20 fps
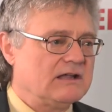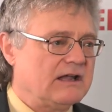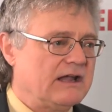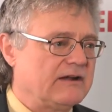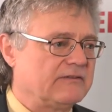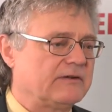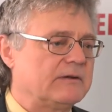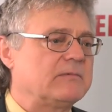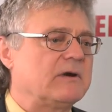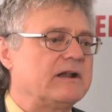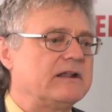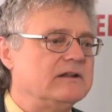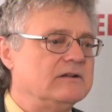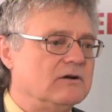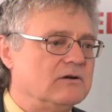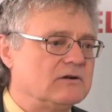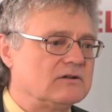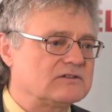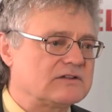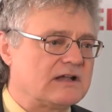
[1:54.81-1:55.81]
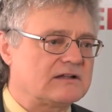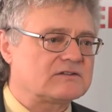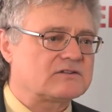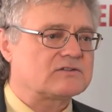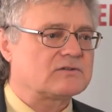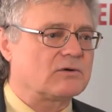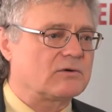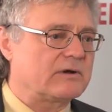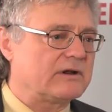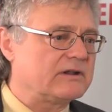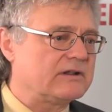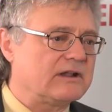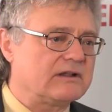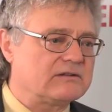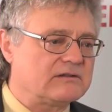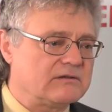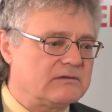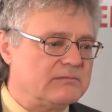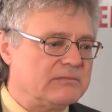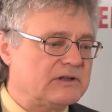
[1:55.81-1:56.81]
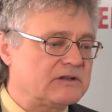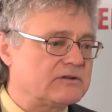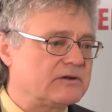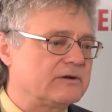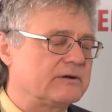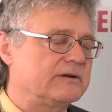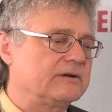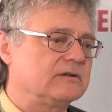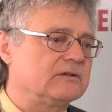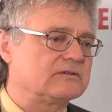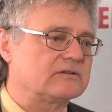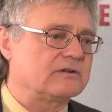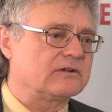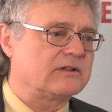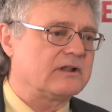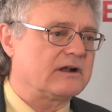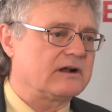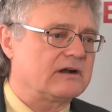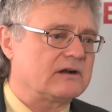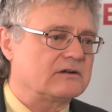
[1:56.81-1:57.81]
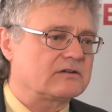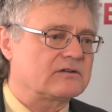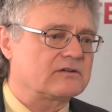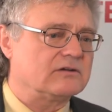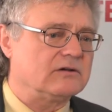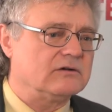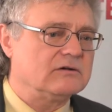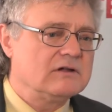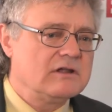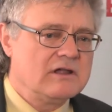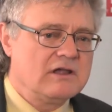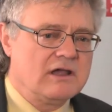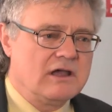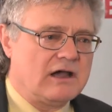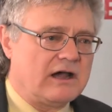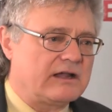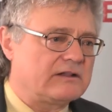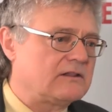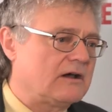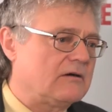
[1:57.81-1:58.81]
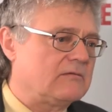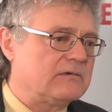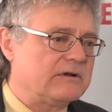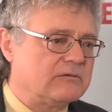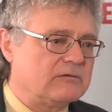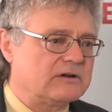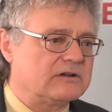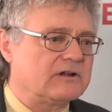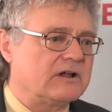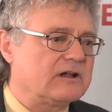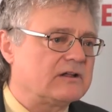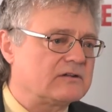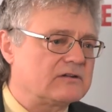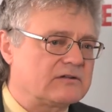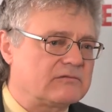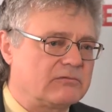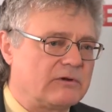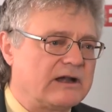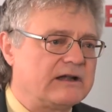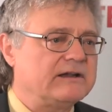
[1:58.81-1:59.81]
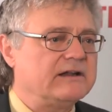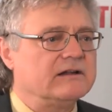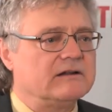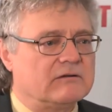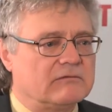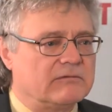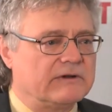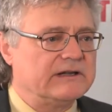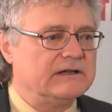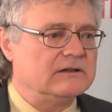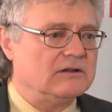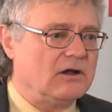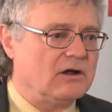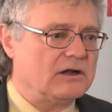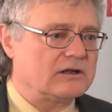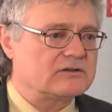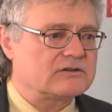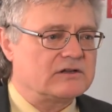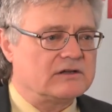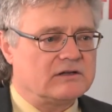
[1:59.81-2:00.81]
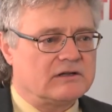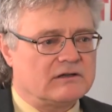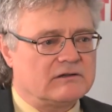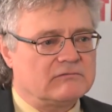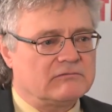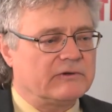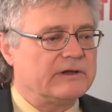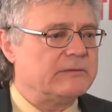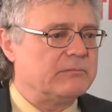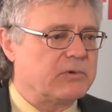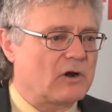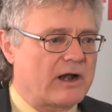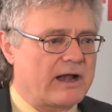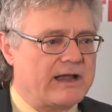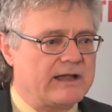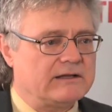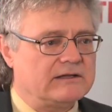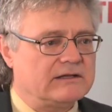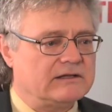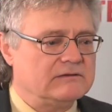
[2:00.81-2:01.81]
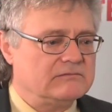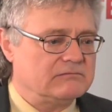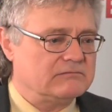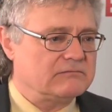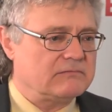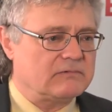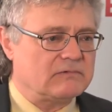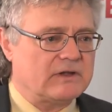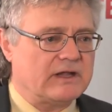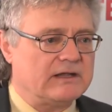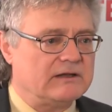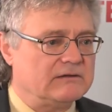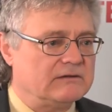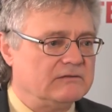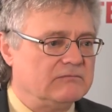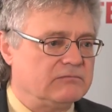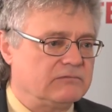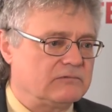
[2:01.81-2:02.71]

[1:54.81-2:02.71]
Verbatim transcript: Everybody knows that story that the materials are there. So I thought we were just ready to relaunch and uh, rebrand and and